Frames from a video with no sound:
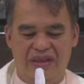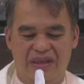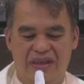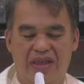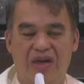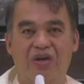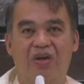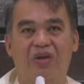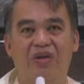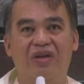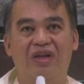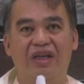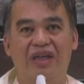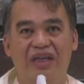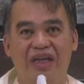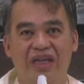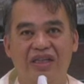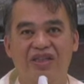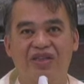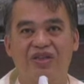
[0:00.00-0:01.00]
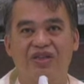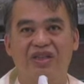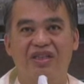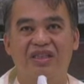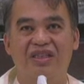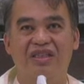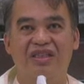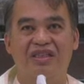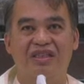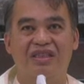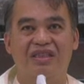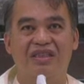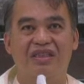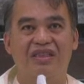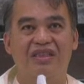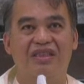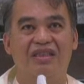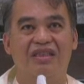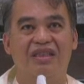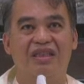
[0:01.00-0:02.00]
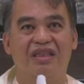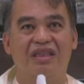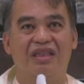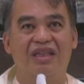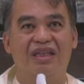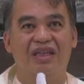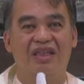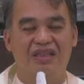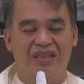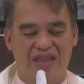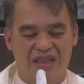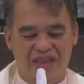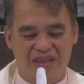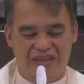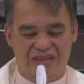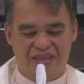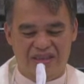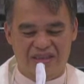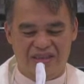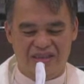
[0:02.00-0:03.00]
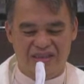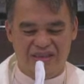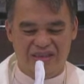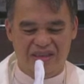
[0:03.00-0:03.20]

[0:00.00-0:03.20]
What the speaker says: The whole creation is His.